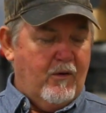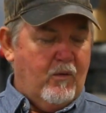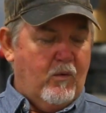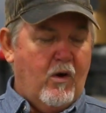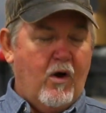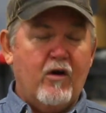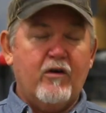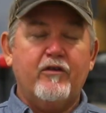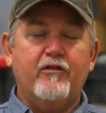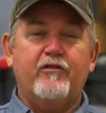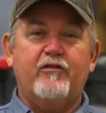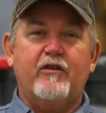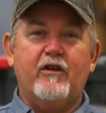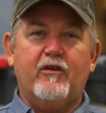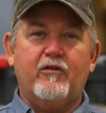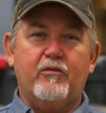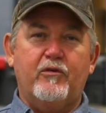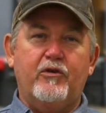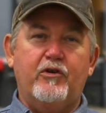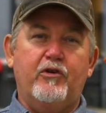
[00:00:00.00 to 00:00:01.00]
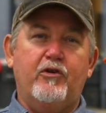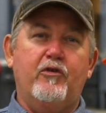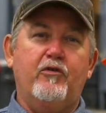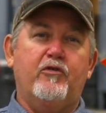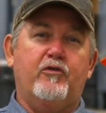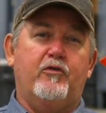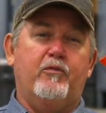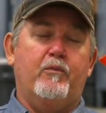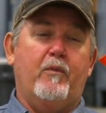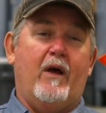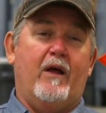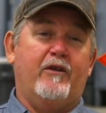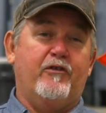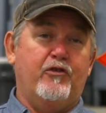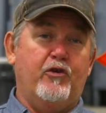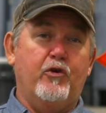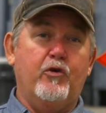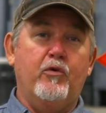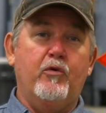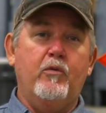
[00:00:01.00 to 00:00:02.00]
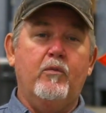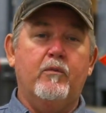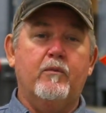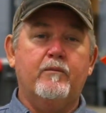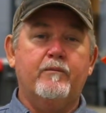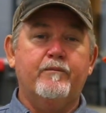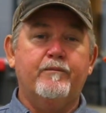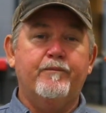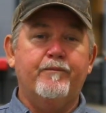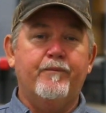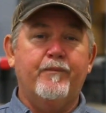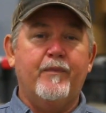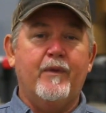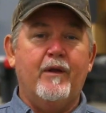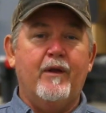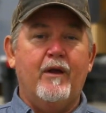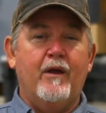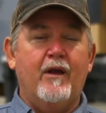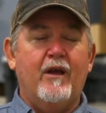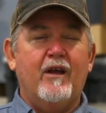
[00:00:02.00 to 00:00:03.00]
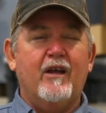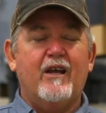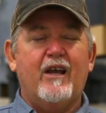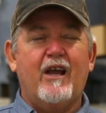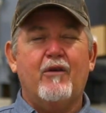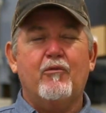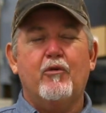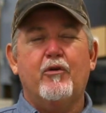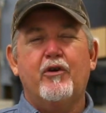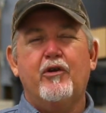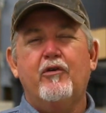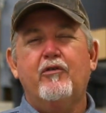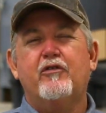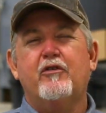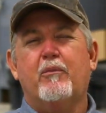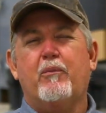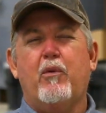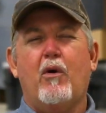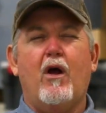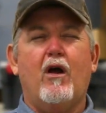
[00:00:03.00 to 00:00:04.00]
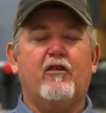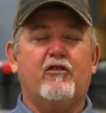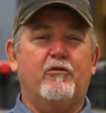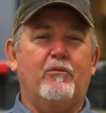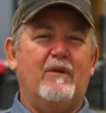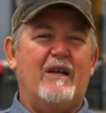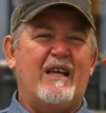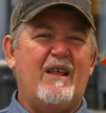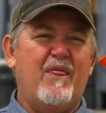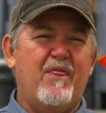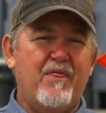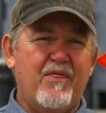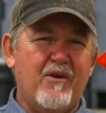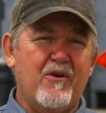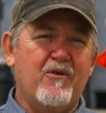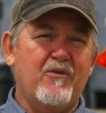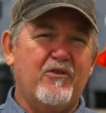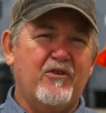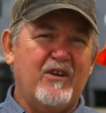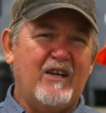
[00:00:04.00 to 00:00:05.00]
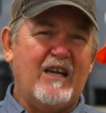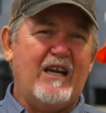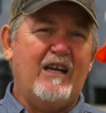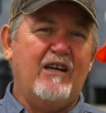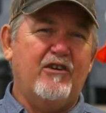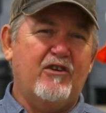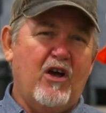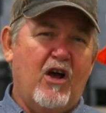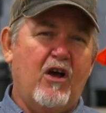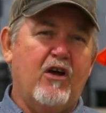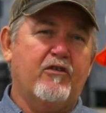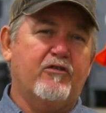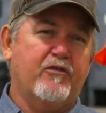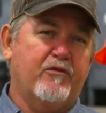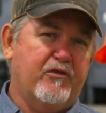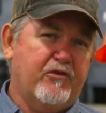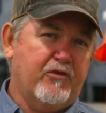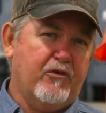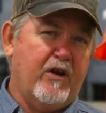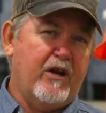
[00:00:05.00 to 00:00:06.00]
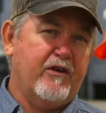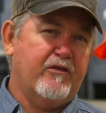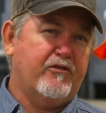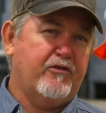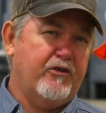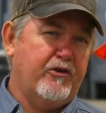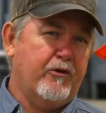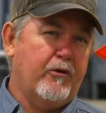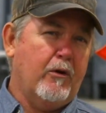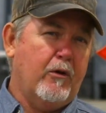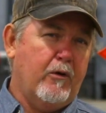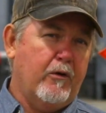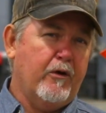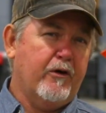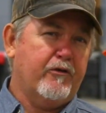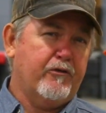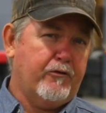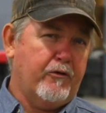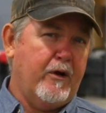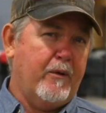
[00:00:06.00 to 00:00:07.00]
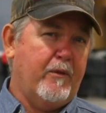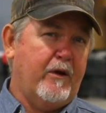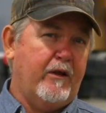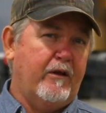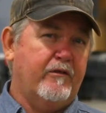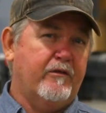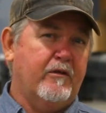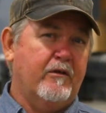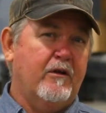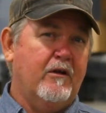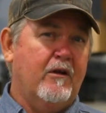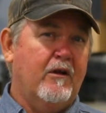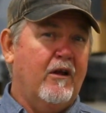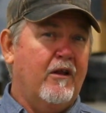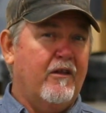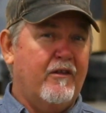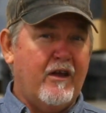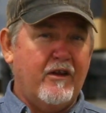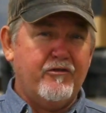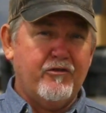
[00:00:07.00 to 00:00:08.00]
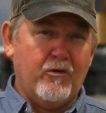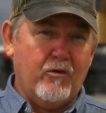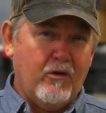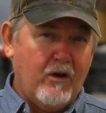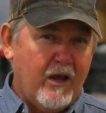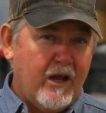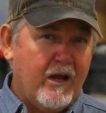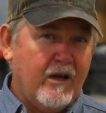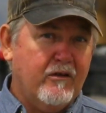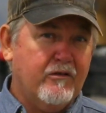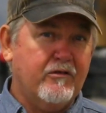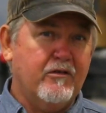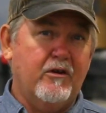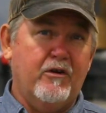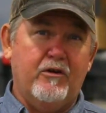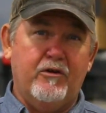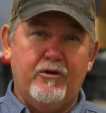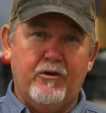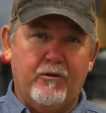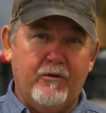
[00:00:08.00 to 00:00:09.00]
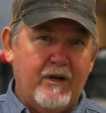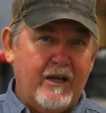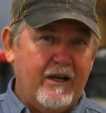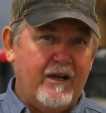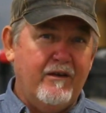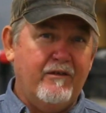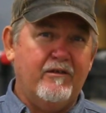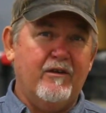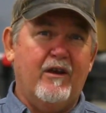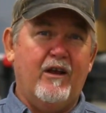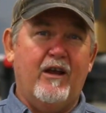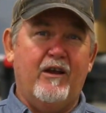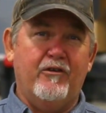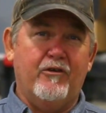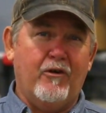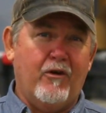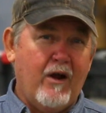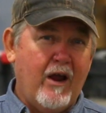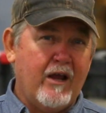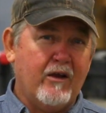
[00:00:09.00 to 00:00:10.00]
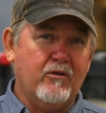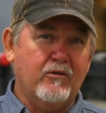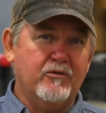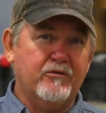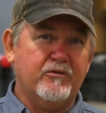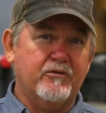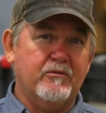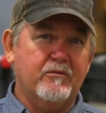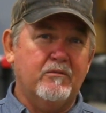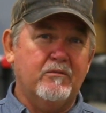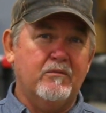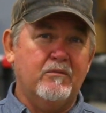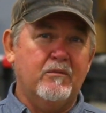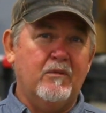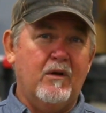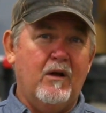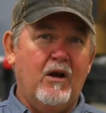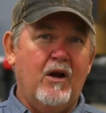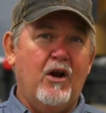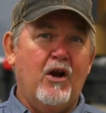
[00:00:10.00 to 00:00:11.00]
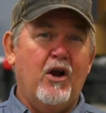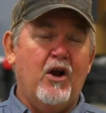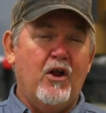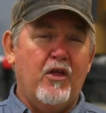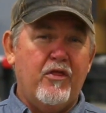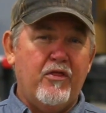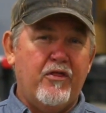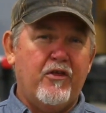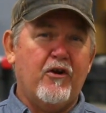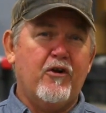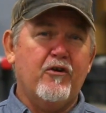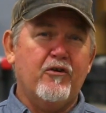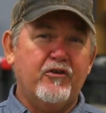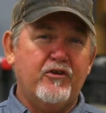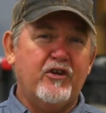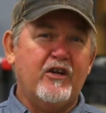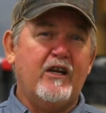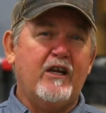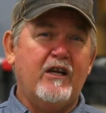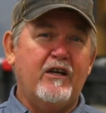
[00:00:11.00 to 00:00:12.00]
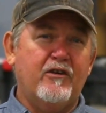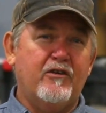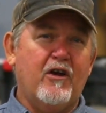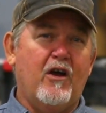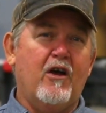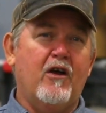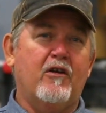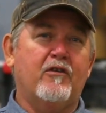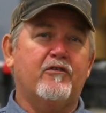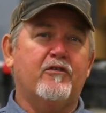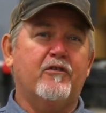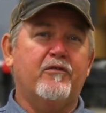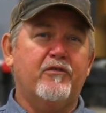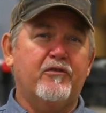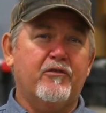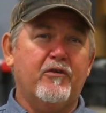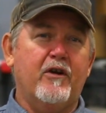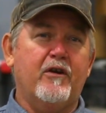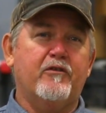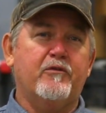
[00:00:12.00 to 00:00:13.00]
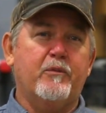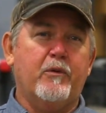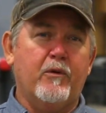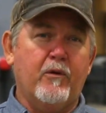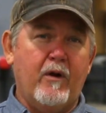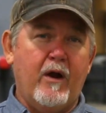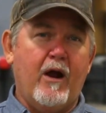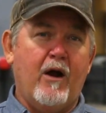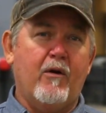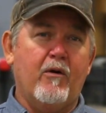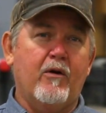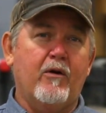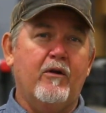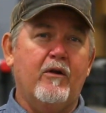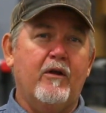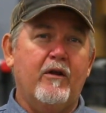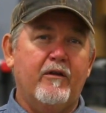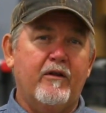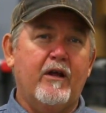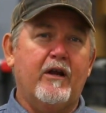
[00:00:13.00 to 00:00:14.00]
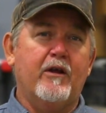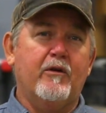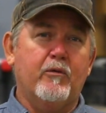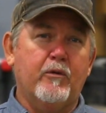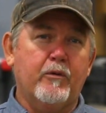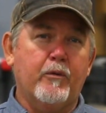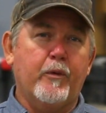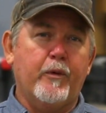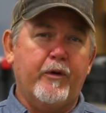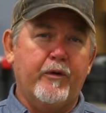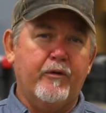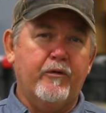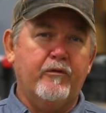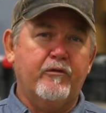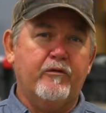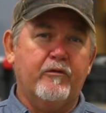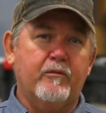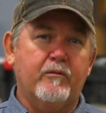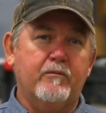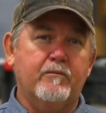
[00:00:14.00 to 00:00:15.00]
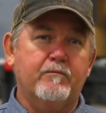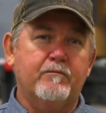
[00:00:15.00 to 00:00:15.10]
Walking sticks, when used by 2, can reduce approximately 13 tons of stress to your lower extremities. That's your legs, your knees, and your ankles. 13 tons of stress per hour that it will reduce.